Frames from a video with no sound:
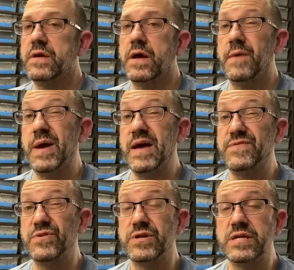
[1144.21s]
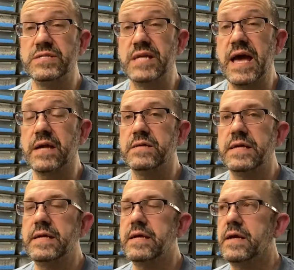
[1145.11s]
I have to look
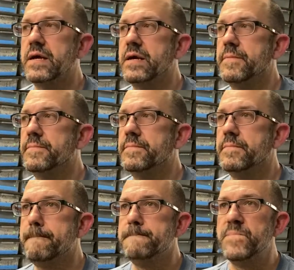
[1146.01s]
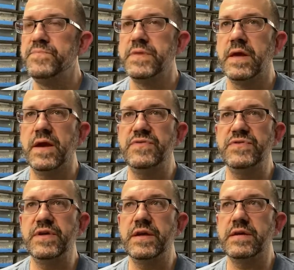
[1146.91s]
exactly. I
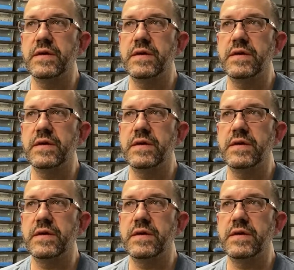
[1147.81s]
think